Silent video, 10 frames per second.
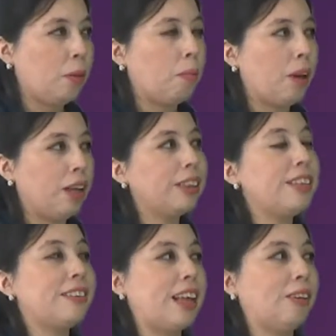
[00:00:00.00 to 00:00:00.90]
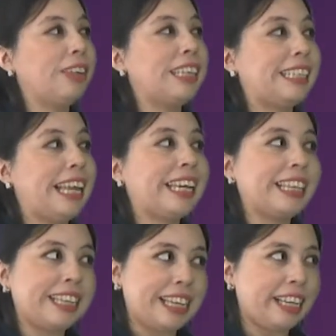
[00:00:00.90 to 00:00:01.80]
But the sound is like
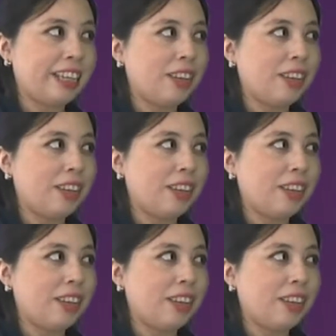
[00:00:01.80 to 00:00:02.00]
a T.